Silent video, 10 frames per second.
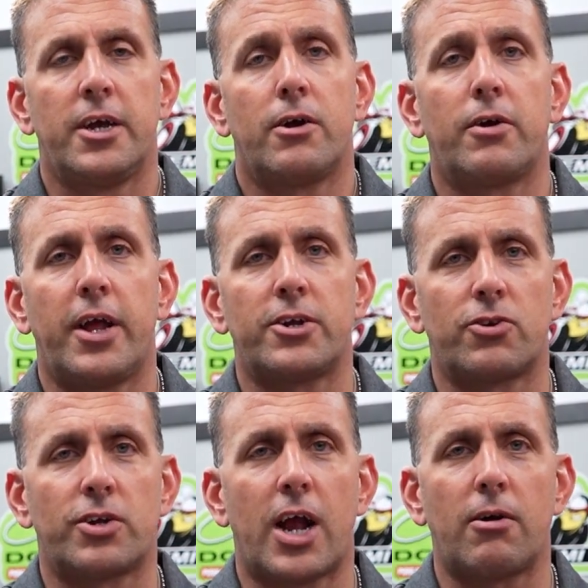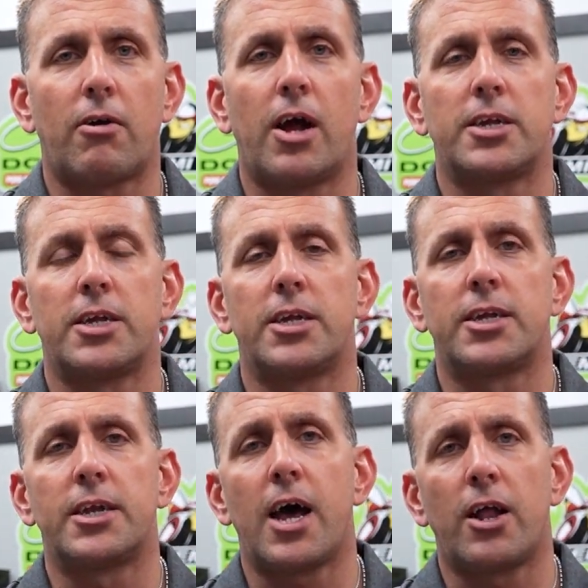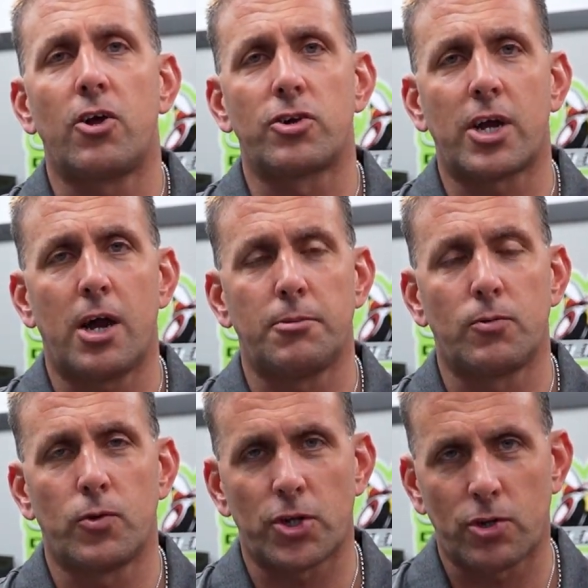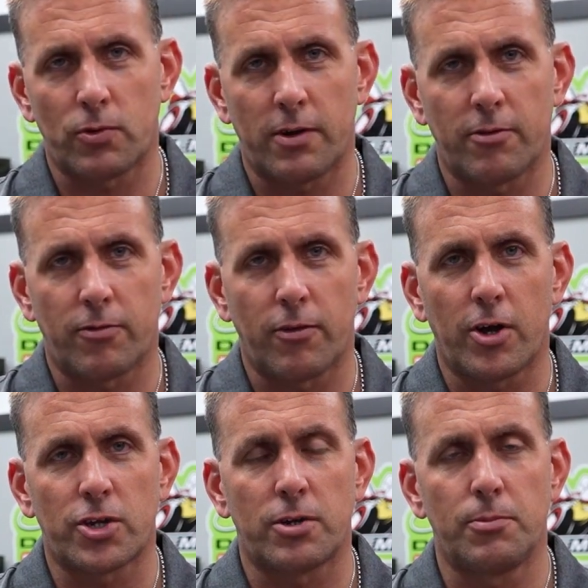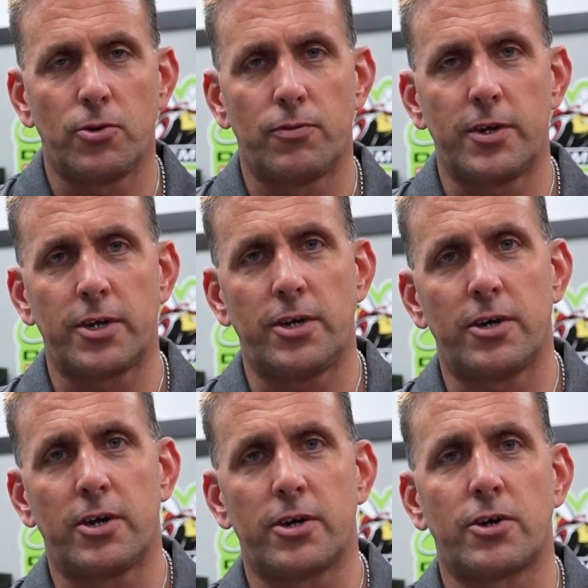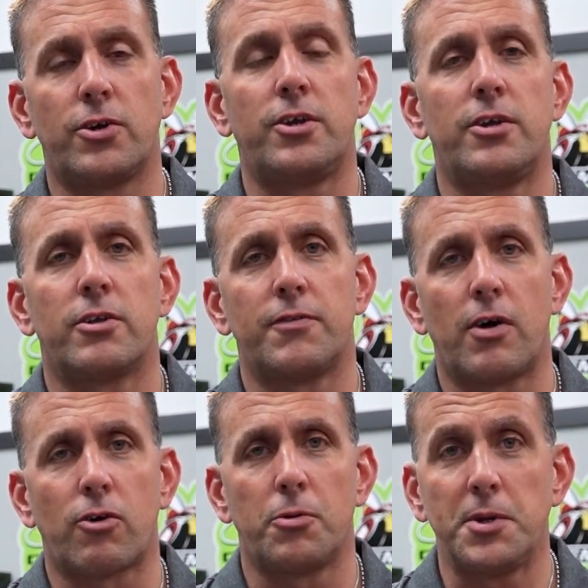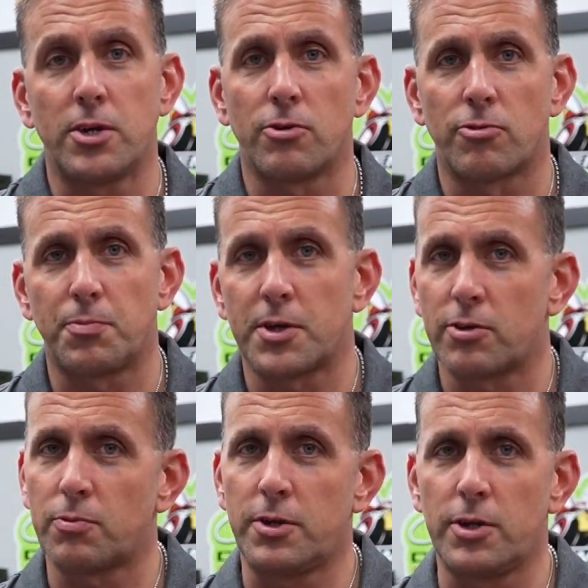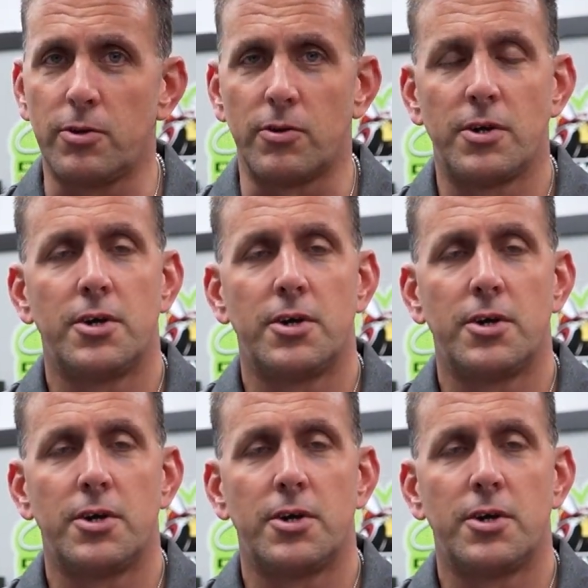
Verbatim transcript: Here at Hankster's Hot Rods, it is not uncommon whatsoever for us to move a uh, good deal of El Caminos because we do.